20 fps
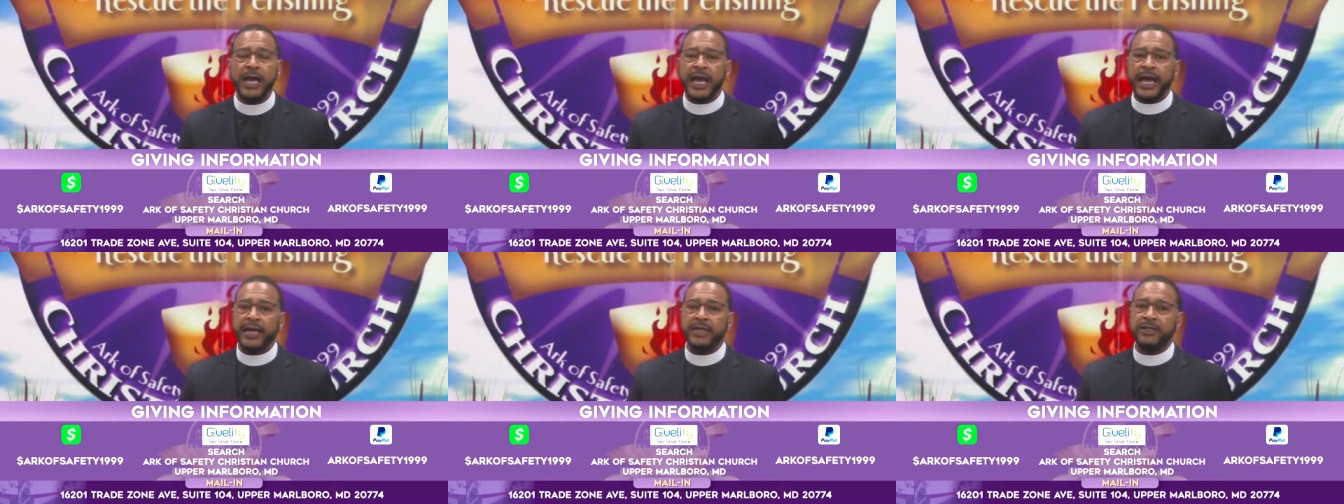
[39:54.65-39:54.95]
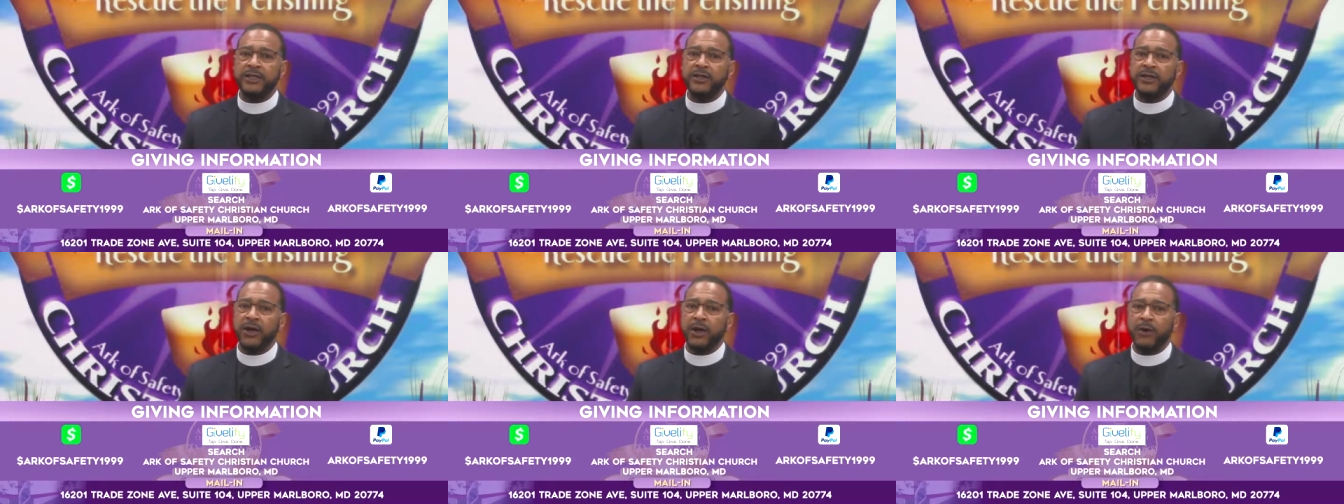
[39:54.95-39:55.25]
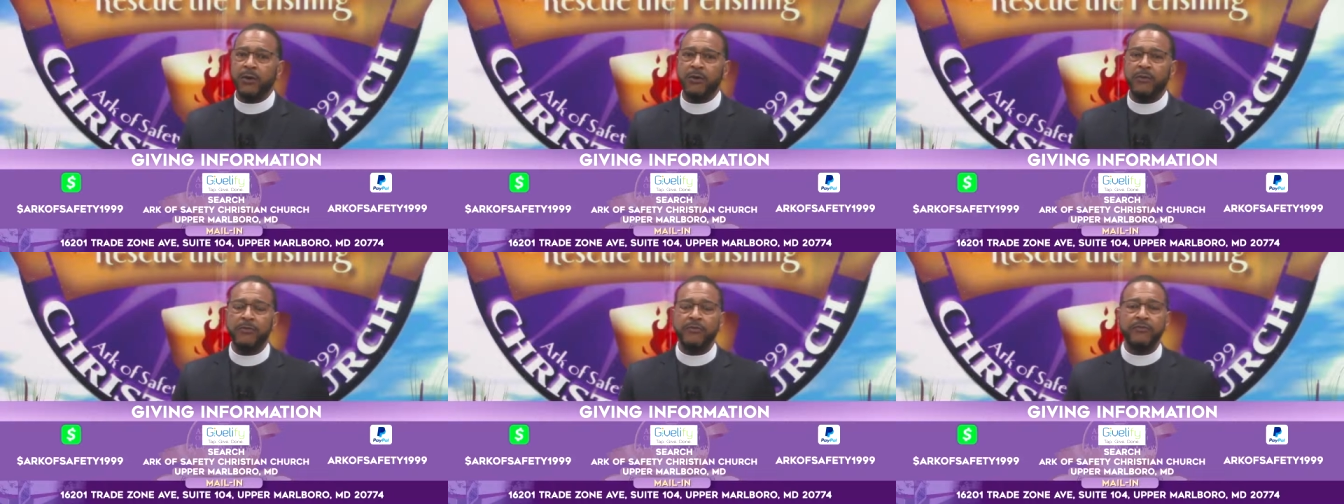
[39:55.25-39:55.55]
and to
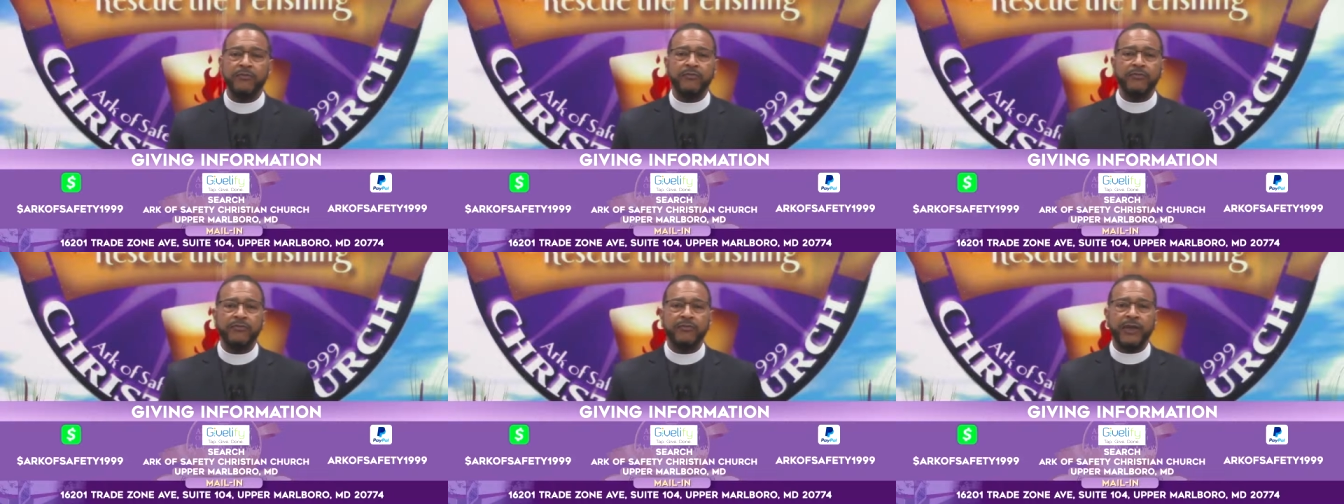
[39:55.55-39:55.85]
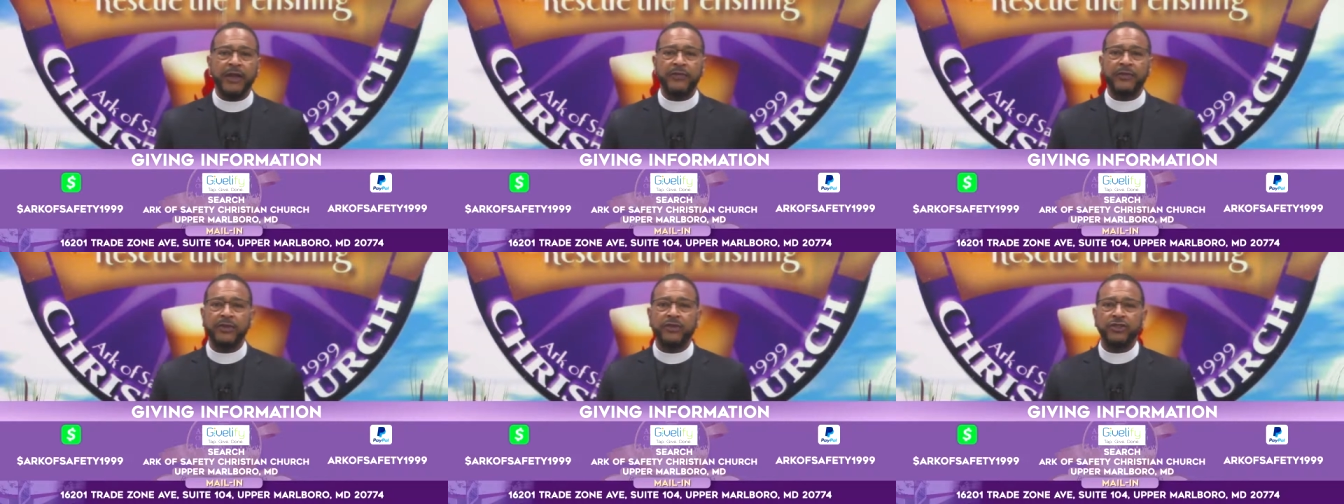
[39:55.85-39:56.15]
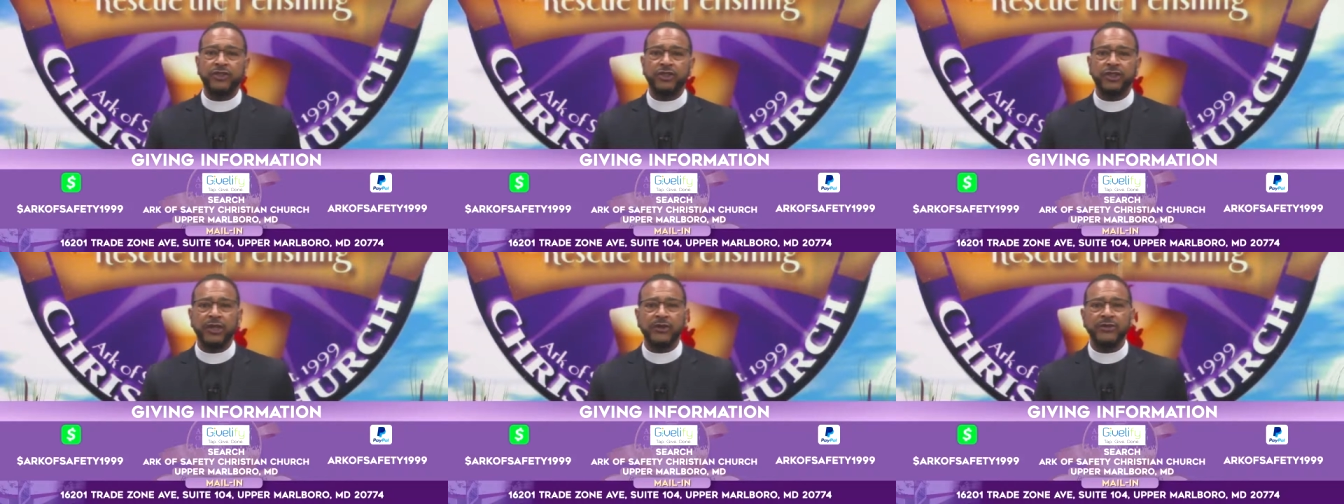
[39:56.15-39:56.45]
know that
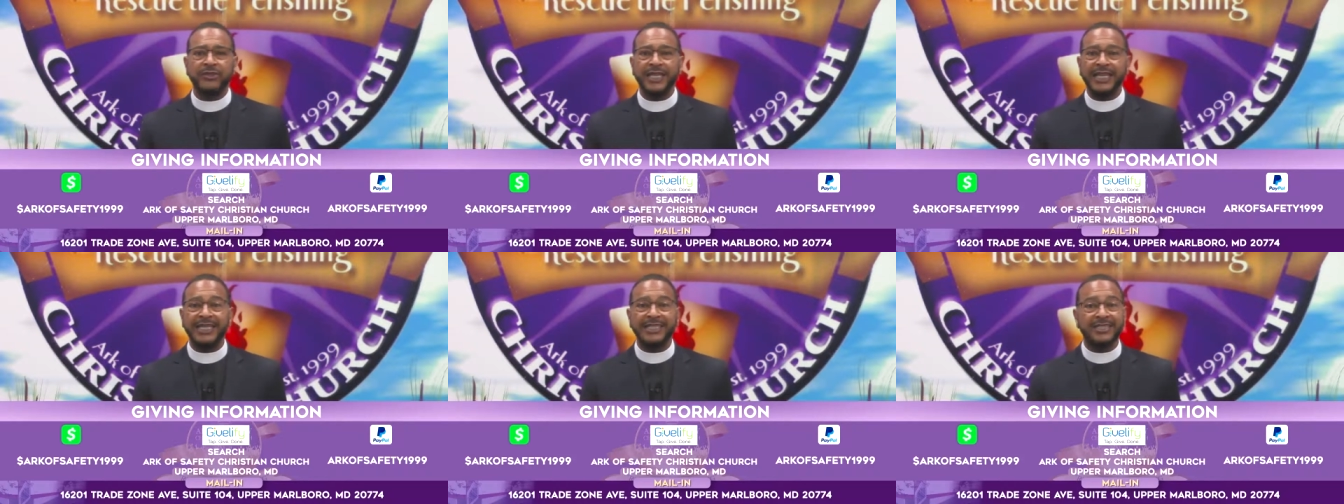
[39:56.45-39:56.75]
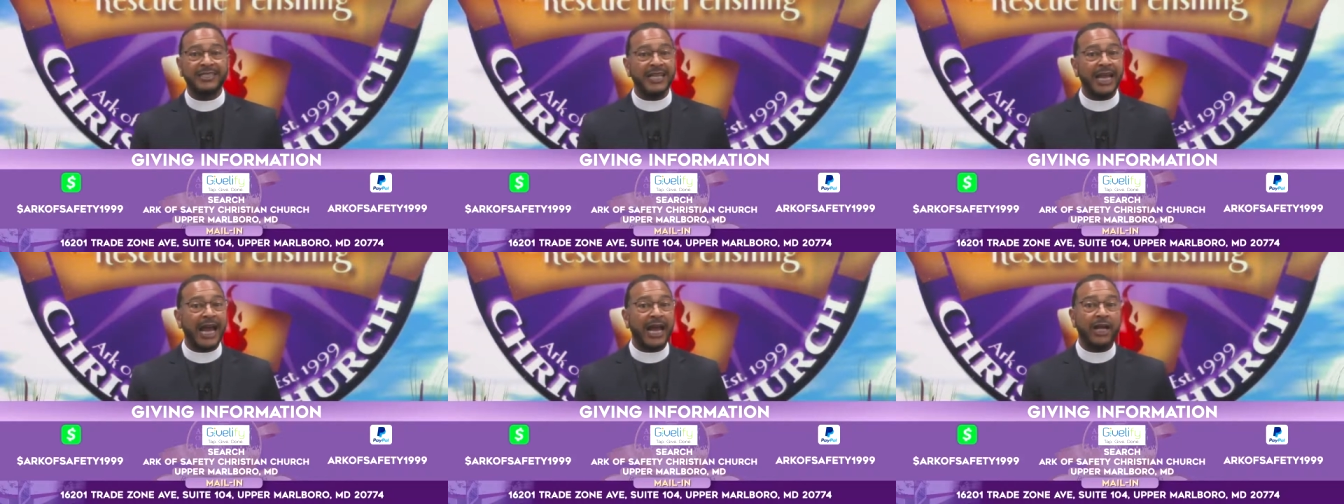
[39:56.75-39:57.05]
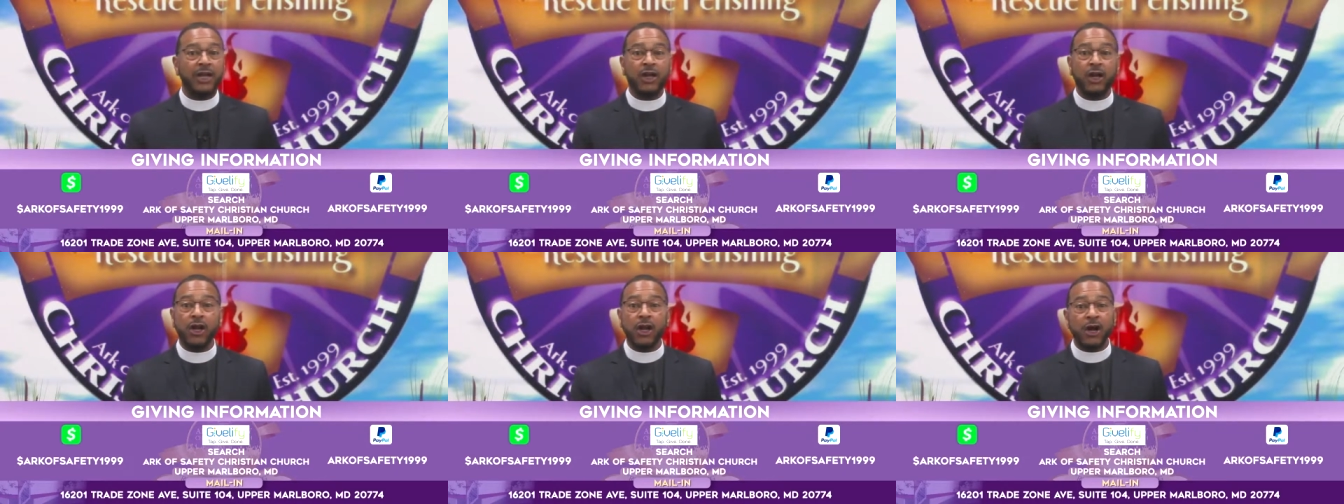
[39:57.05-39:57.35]
the church is
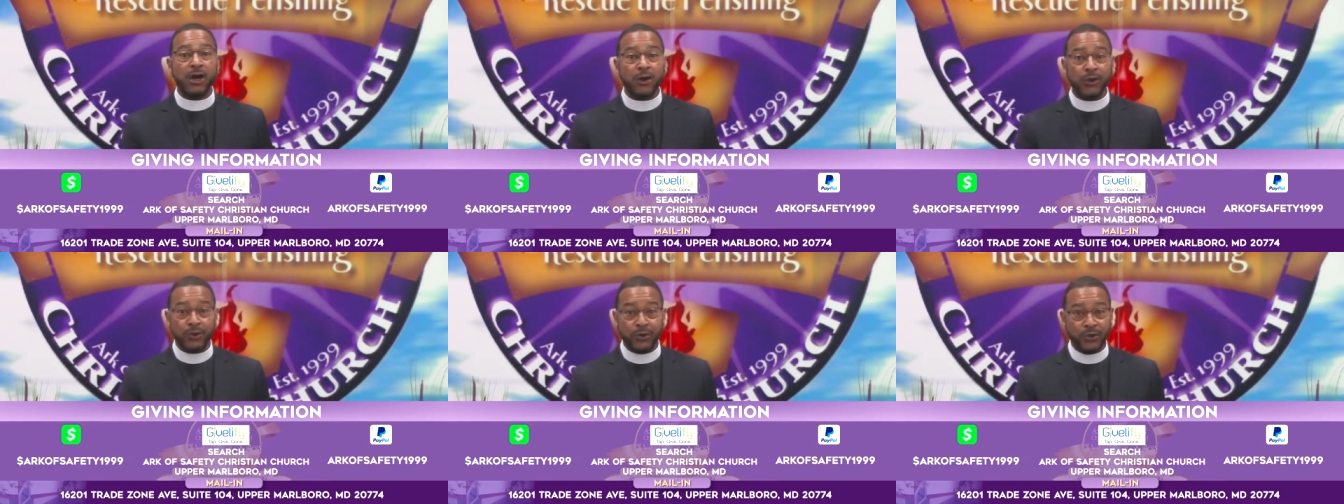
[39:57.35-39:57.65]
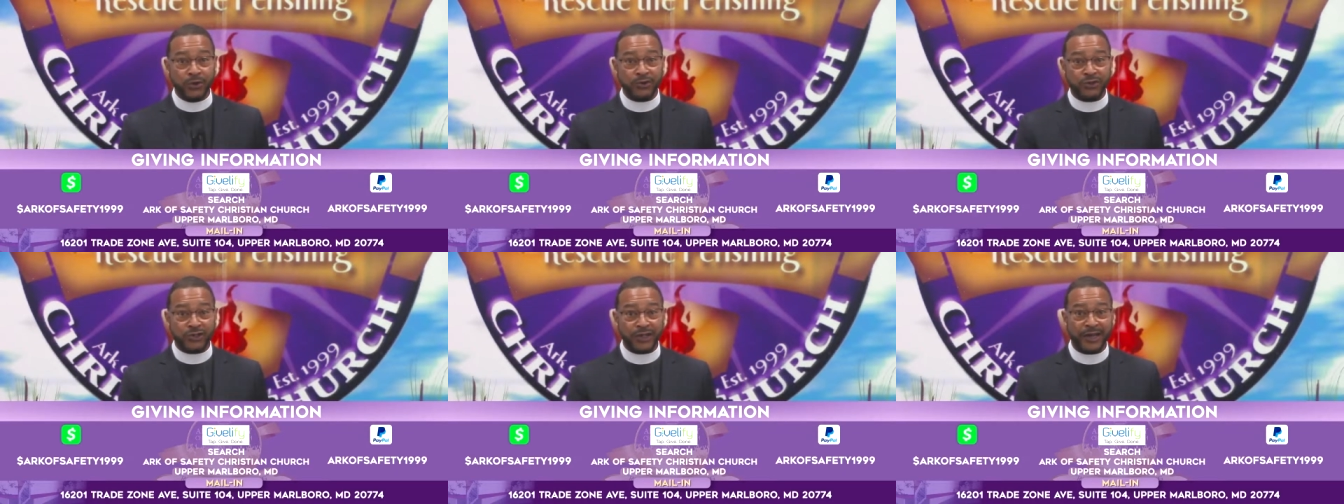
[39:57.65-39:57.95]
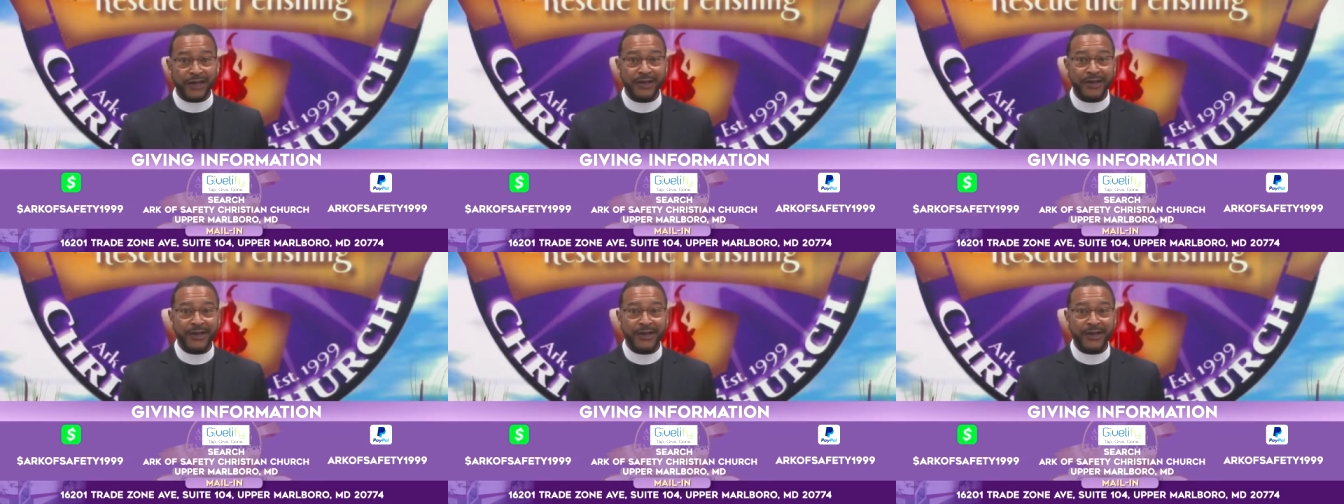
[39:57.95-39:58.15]
not closed.